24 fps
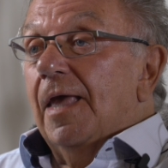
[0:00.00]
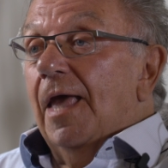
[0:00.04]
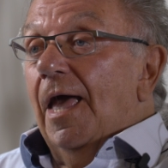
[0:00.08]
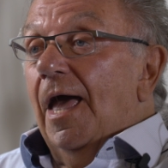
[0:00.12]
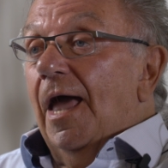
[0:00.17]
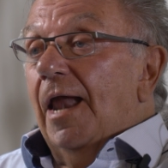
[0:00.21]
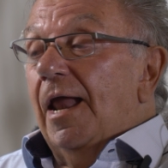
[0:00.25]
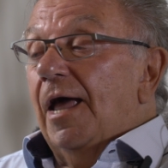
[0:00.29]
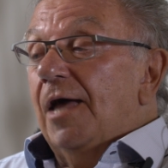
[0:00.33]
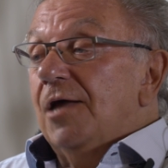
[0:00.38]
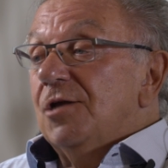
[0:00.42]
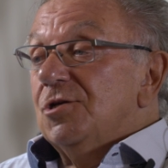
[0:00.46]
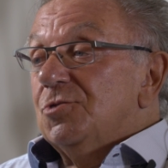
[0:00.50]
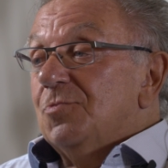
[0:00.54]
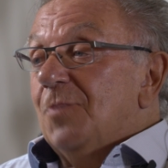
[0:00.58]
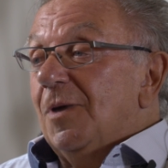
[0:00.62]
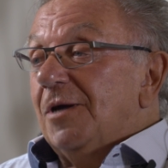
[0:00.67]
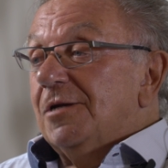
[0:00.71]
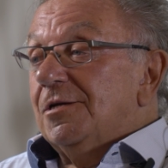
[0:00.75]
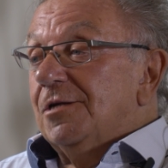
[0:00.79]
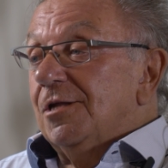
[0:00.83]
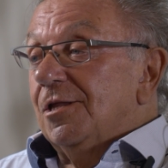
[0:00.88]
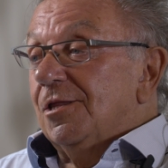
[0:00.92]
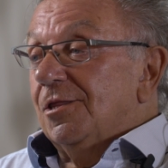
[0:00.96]
And I
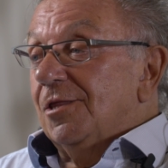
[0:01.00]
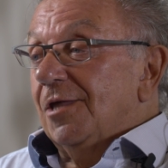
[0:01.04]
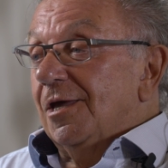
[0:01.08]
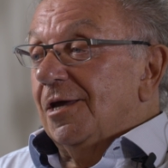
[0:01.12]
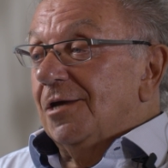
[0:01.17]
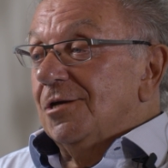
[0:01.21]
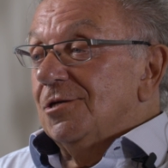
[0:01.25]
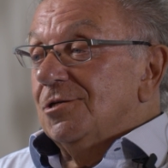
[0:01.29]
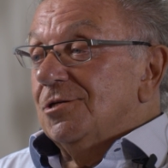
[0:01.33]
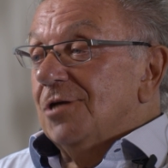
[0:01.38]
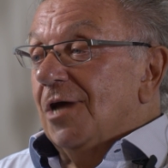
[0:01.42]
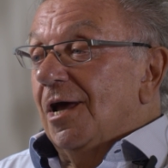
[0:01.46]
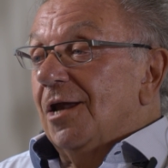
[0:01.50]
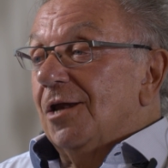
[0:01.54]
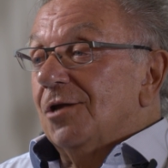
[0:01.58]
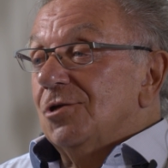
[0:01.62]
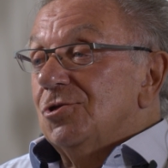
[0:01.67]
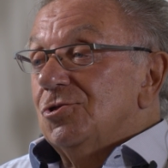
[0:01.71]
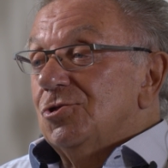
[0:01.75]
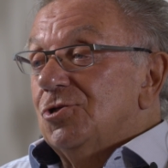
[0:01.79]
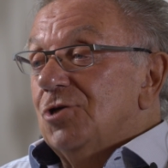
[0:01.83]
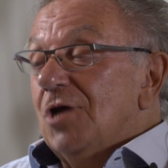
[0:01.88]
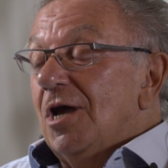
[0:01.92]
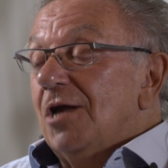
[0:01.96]
inspected things. And
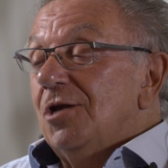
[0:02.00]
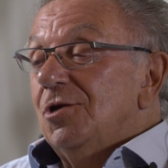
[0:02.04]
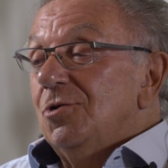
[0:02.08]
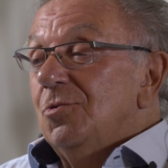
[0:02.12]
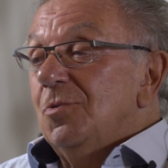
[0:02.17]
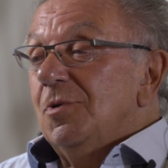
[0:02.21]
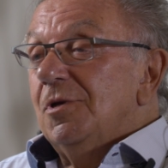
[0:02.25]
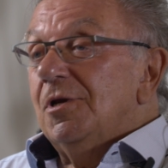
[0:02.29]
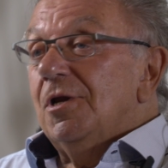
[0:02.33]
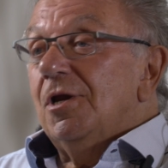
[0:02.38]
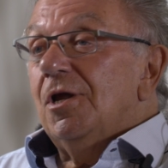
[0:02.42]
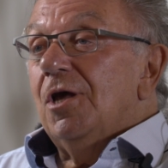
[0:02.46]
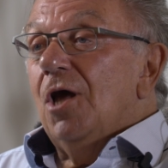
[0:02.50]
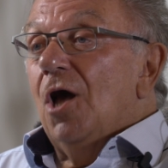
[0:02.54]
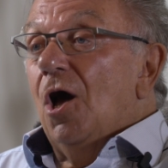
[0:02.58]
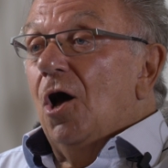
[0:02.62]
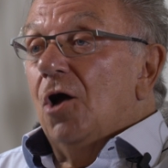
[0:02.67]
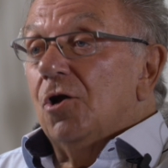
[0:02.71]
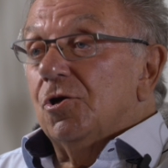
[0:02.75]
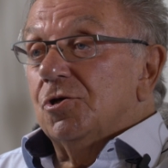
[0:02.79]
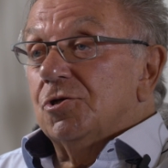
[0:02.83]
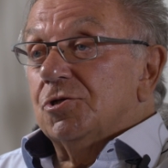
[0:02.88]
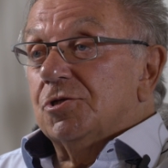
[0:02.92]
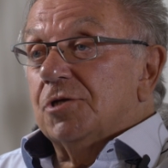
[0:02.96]
genuinely,
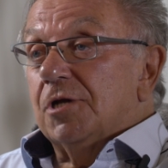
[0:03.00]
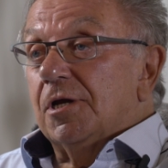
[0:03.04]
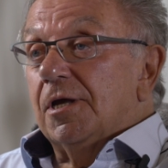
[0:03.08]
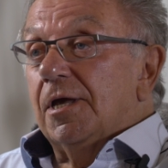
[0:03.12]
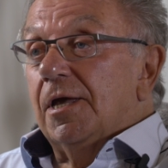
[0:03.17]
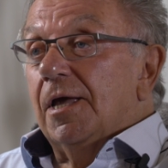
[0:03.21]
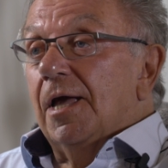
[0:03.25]
honestly...